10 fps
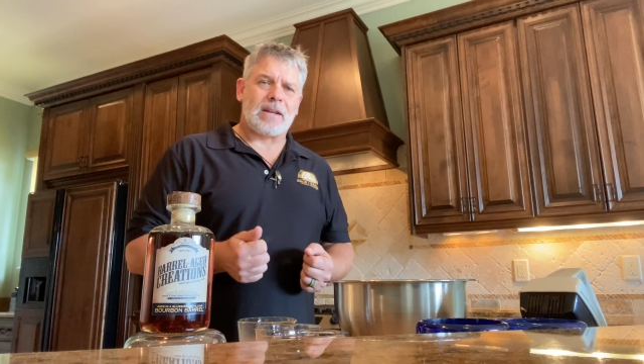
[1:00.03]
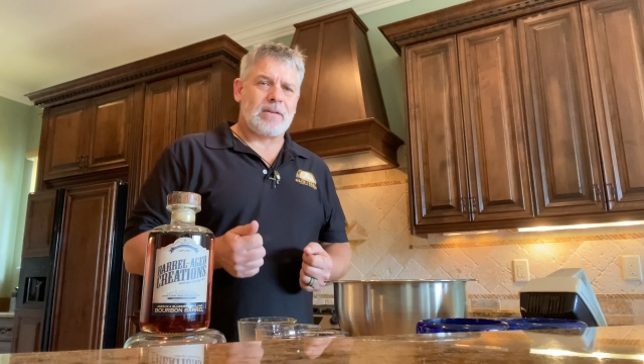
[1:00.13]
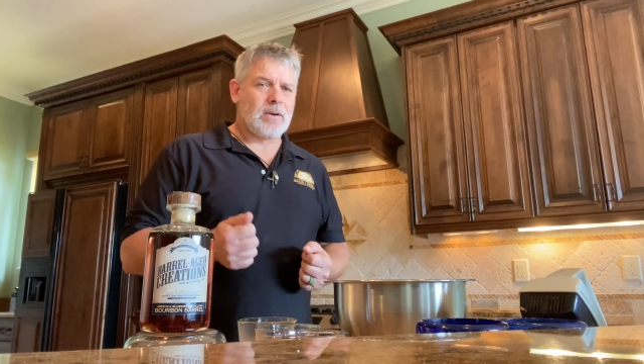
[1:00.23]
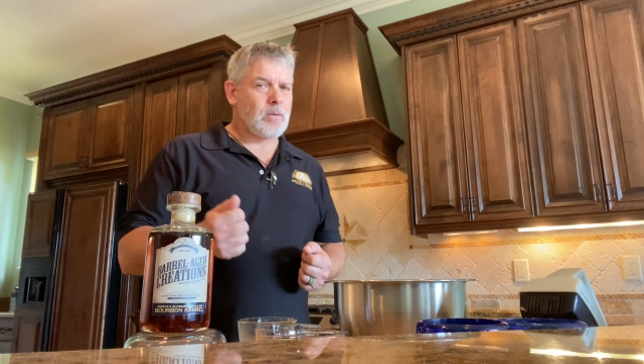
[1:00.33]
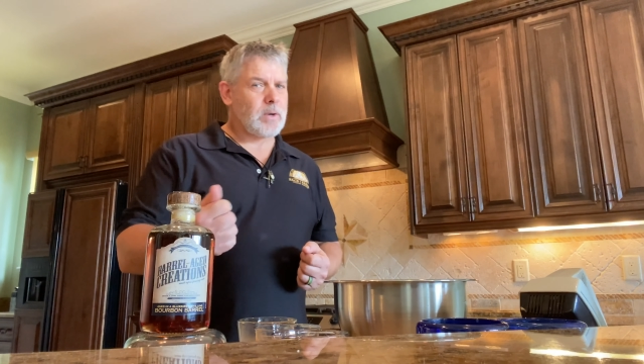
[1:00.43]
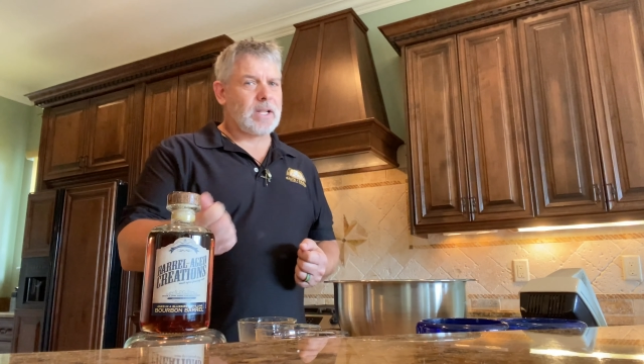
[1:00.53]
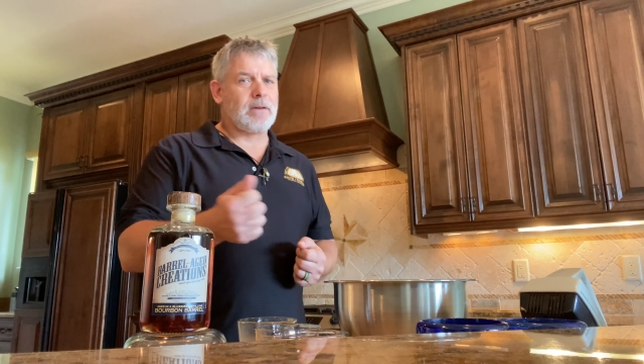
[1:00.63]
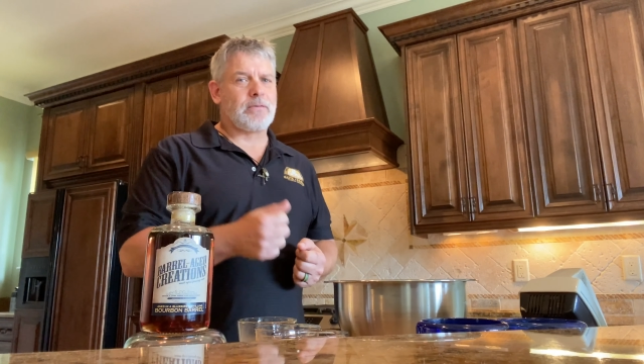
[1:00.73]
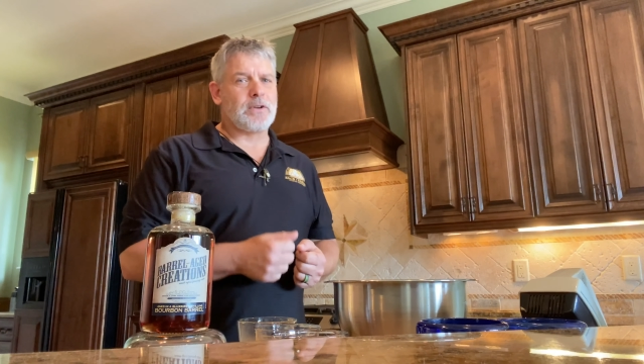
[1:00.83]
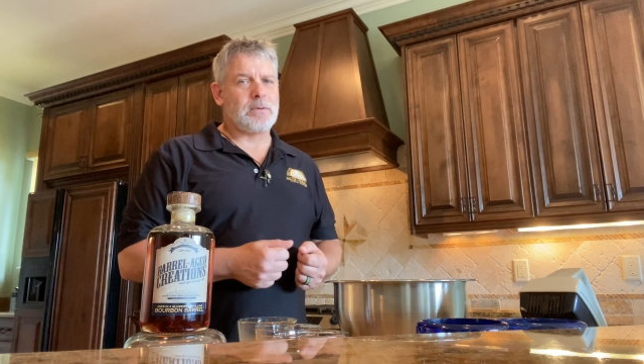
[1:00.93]
and we'd
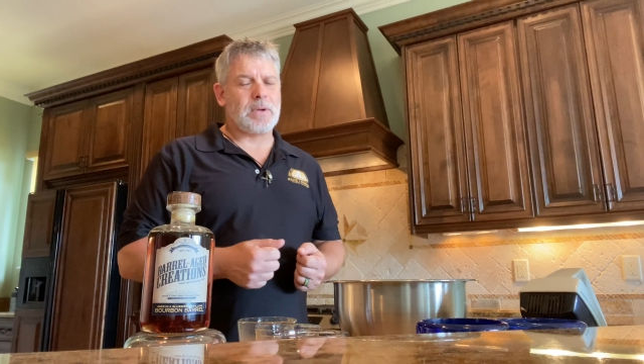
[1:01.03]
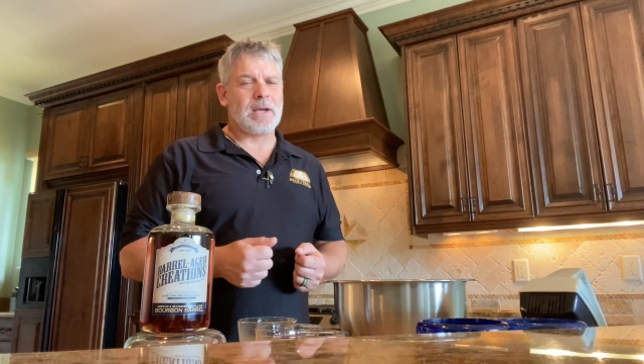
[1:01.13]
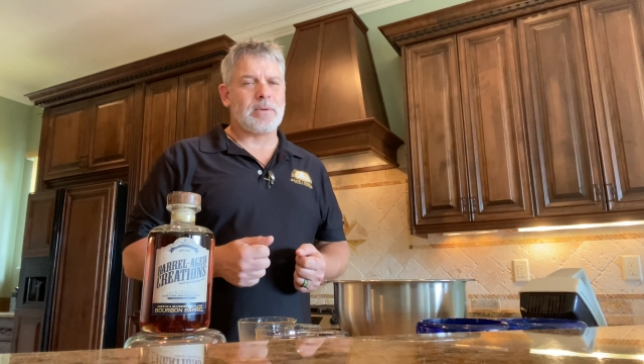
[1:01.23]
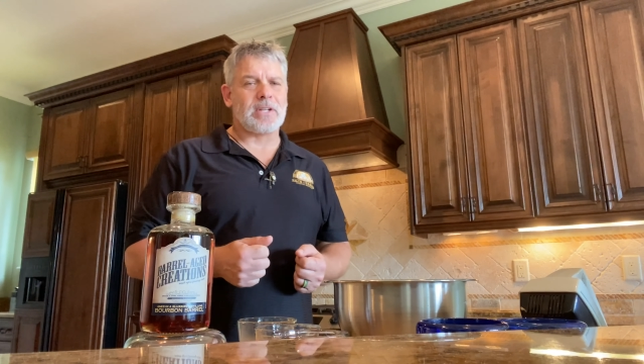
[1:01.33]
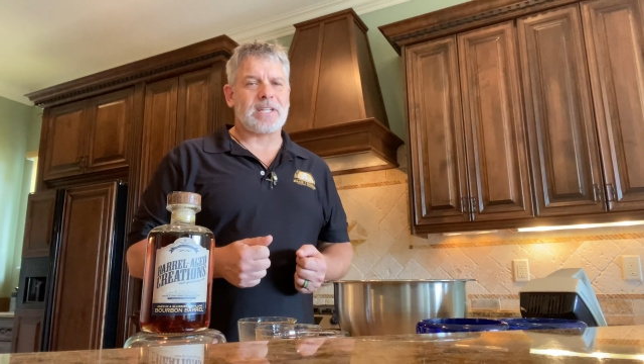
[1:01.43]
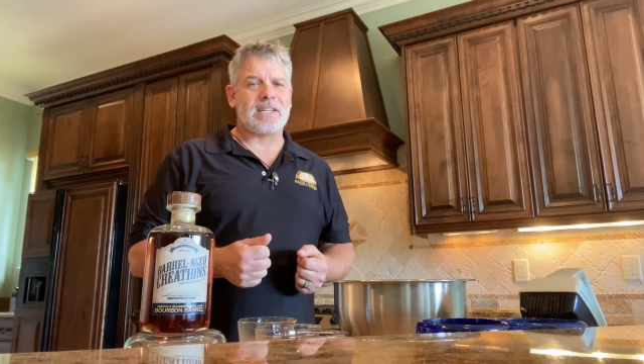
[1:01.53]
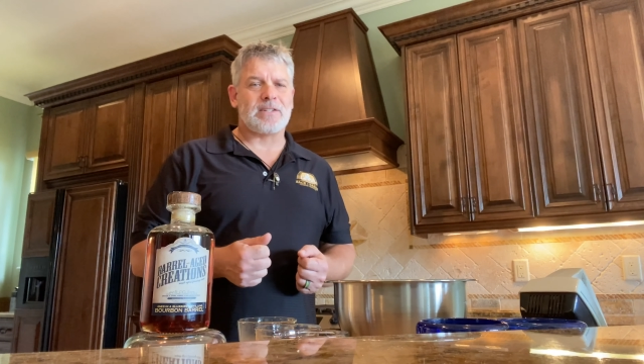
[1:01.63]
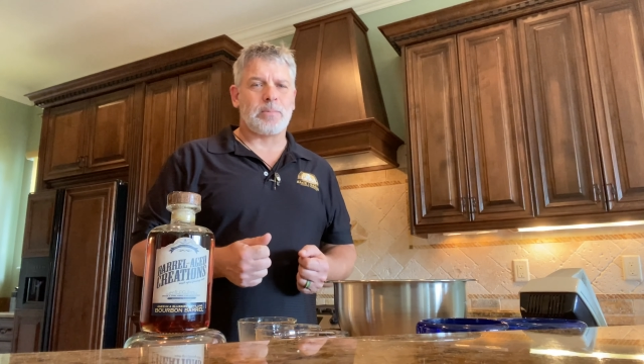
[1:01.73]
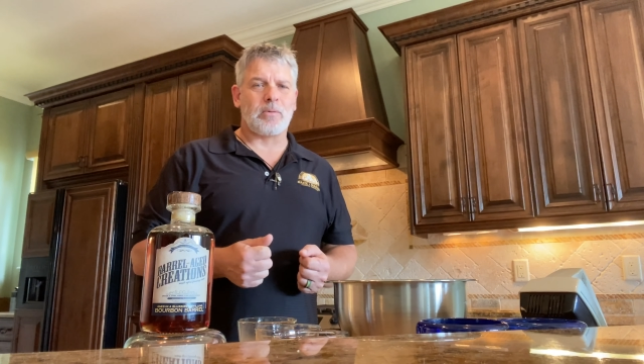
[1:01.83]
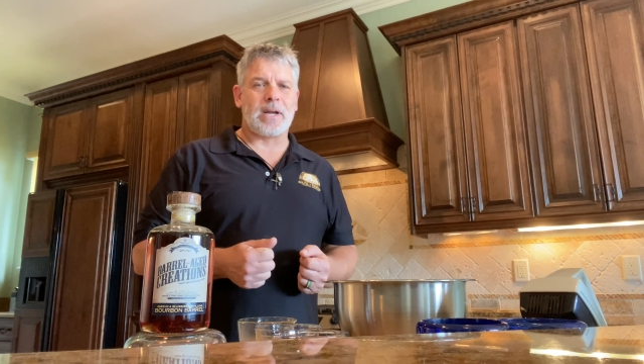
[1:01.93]
love for you to be able to
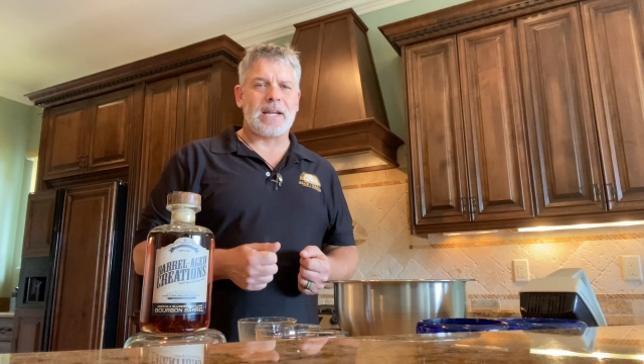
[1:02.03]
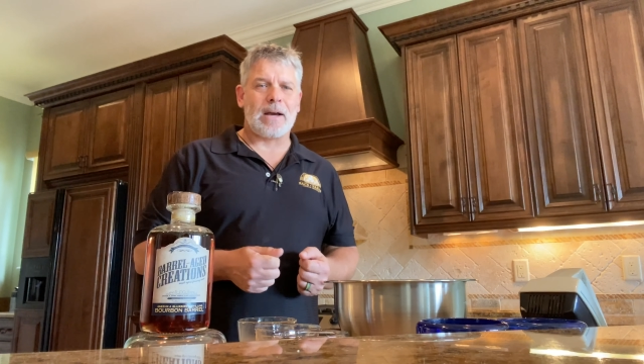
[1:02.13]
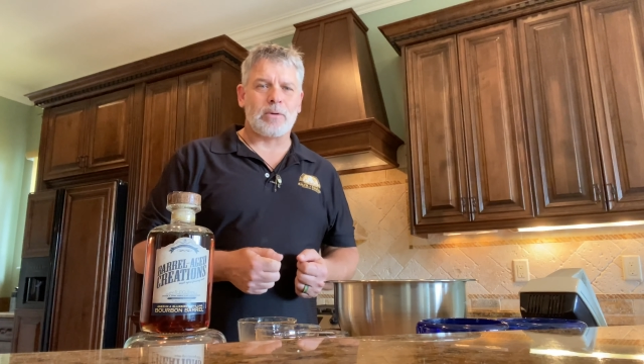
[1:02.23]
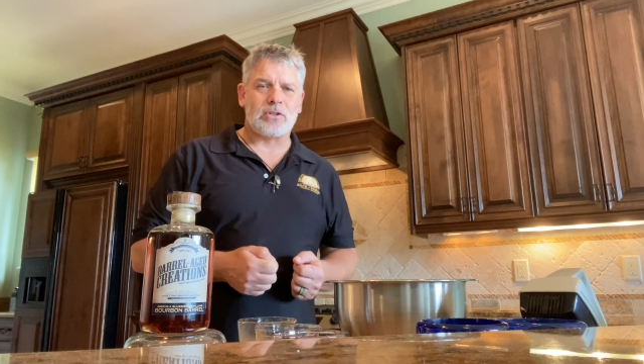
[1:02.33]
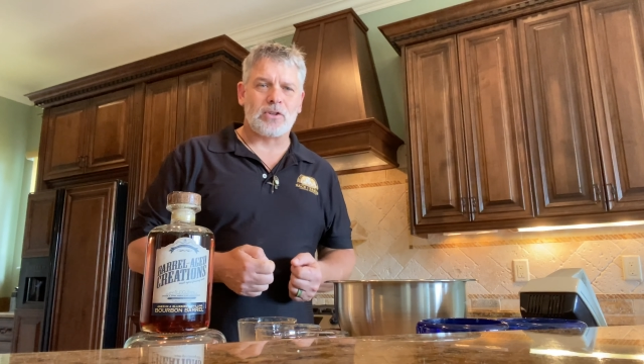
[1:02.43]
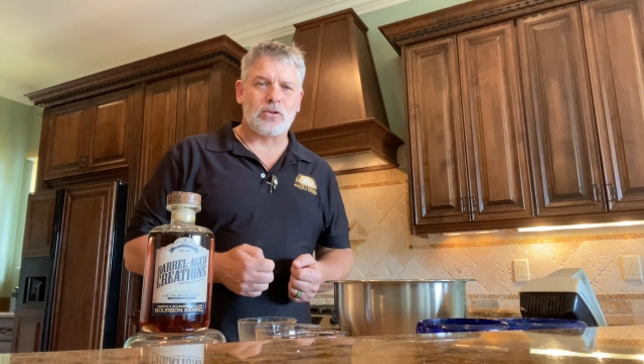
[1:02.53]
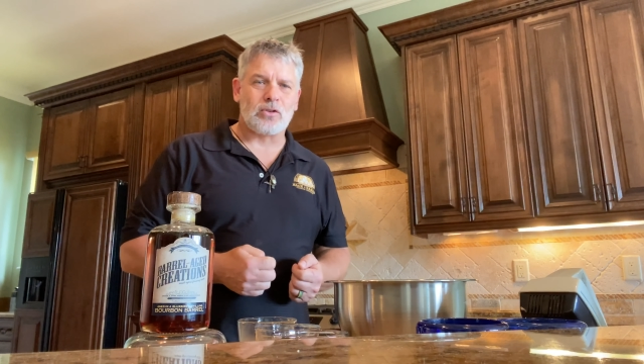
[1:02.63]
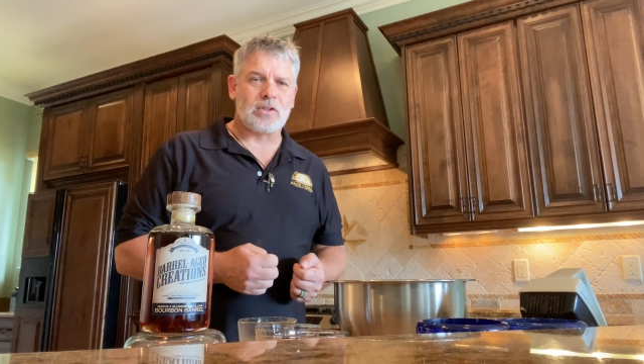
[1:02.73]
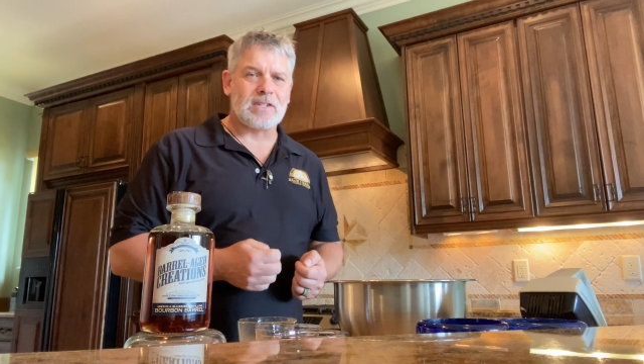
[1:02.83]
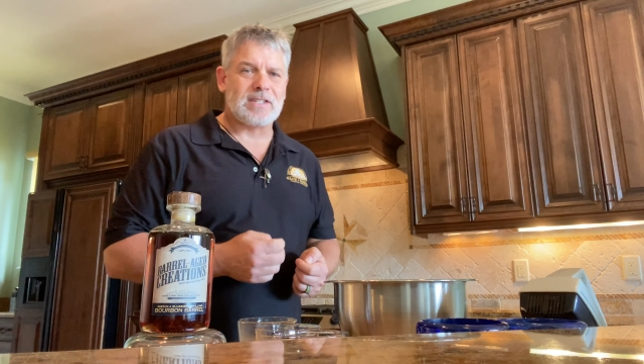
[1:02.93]
taste it, but right now with
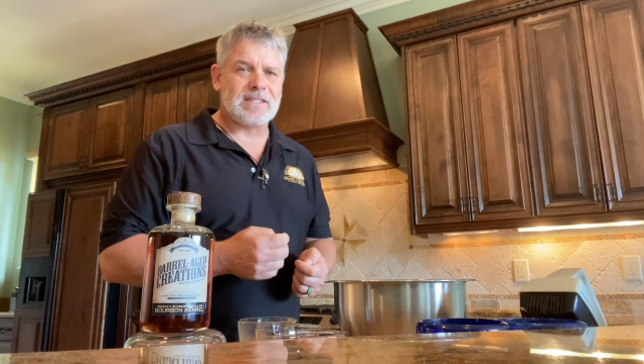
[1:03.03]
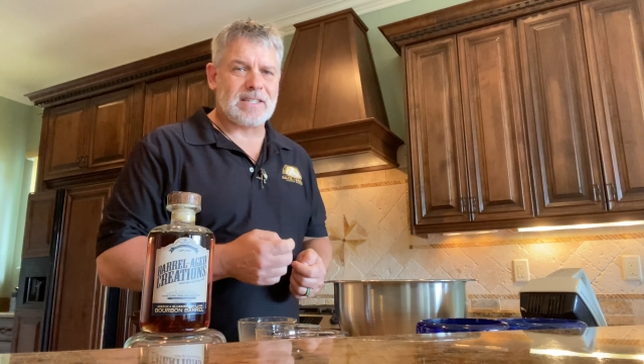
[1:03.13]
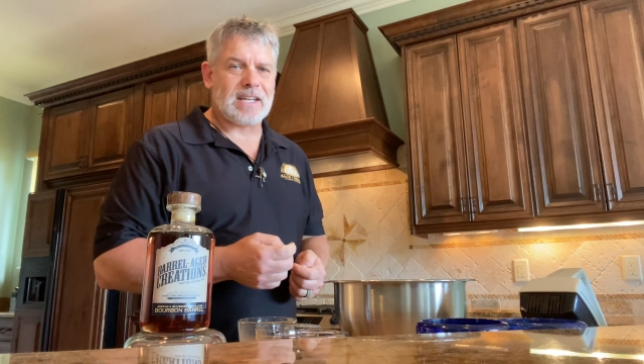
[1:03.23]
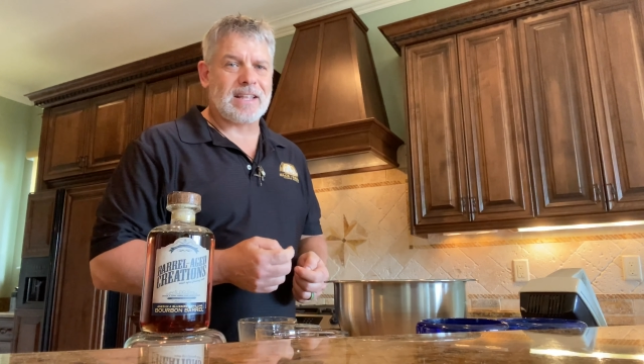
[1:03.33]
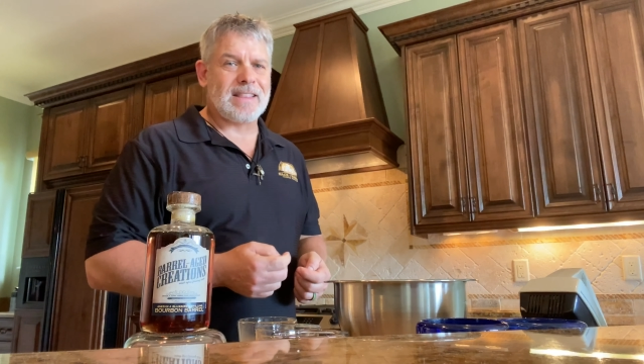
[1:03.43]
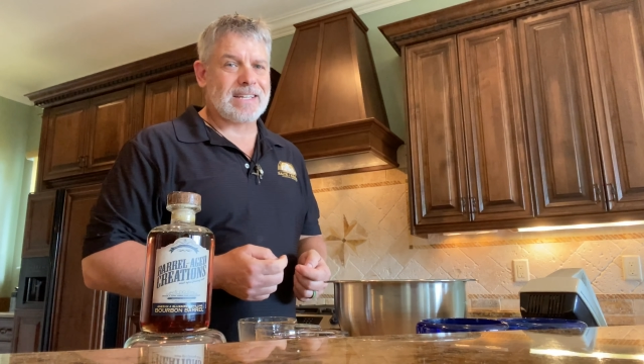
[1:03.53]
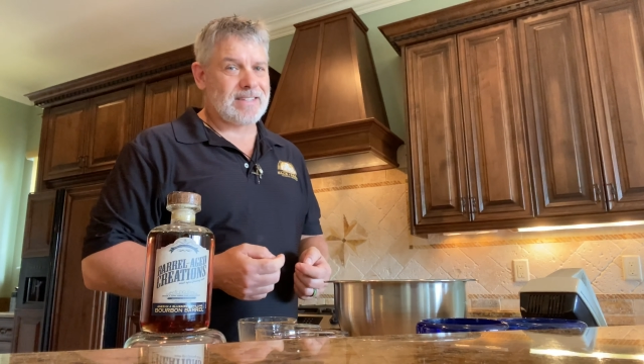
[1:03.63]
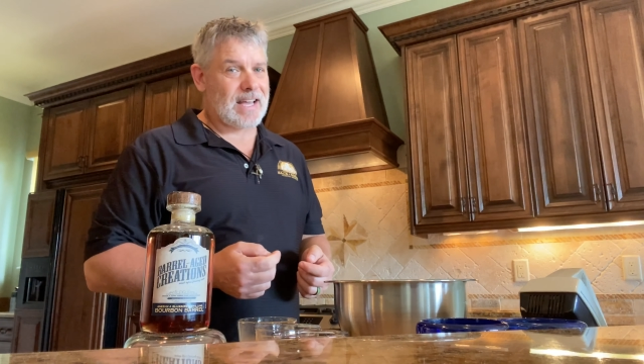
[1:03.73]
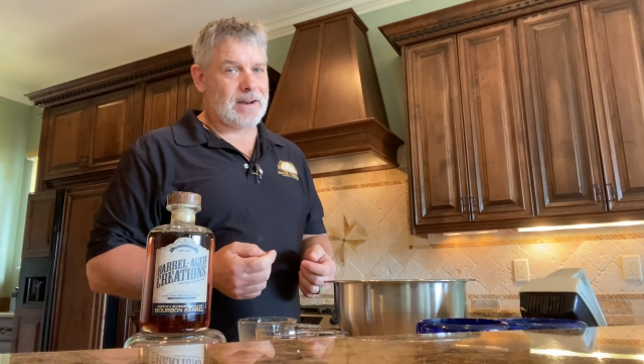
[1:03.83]
social distancing, that's not